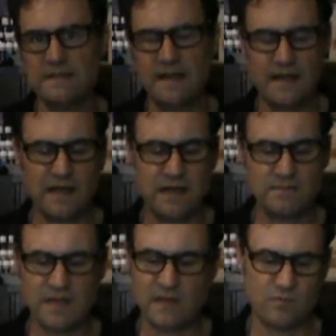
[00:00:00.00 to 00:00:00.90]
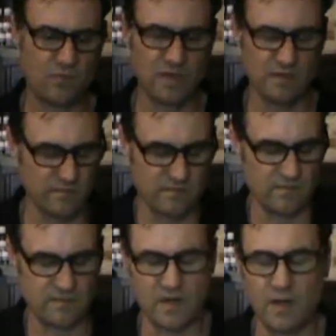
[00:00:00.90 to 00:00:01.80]
Now,
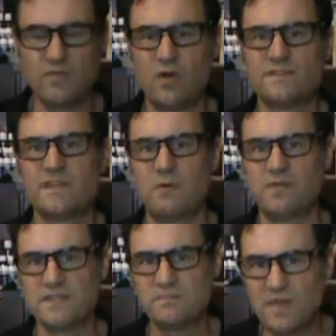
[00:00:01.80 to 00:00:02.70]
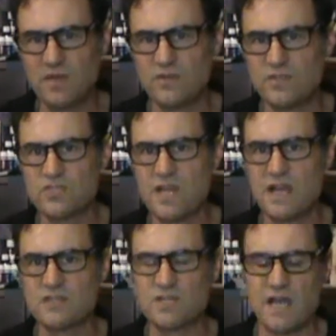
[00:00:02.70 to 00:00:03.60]
I'm not someone that's big on the
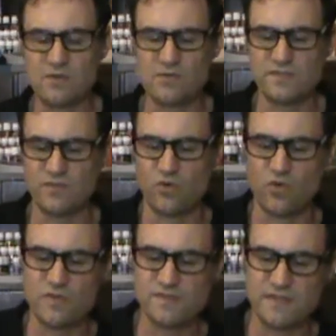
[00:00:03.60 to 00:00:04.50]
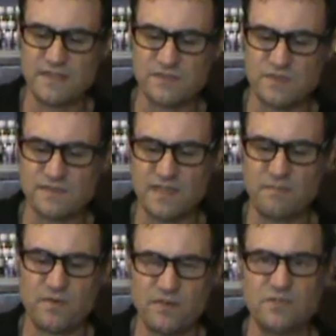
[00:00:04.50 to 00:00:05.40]
chakras and auras and that sort of stuff,
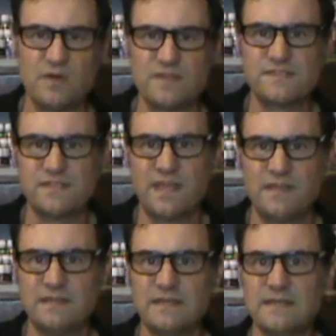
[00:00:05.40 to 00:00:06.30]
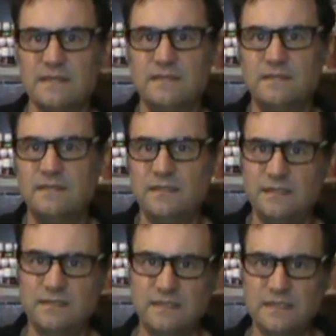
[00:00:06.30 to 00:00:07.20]
but I do understand
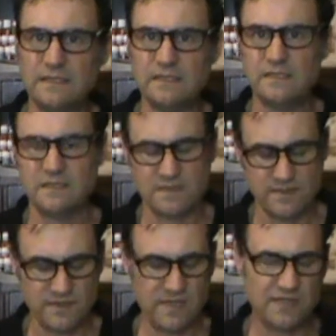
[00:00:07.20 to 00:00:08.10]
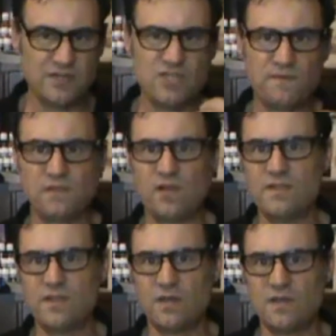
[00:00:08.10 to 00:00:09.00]
the energy flow
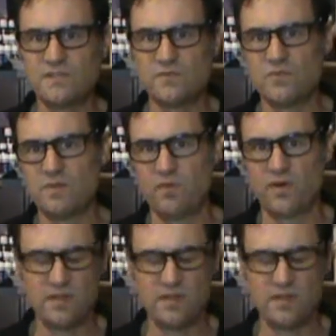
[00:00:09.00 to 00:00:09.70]
that goes through the body.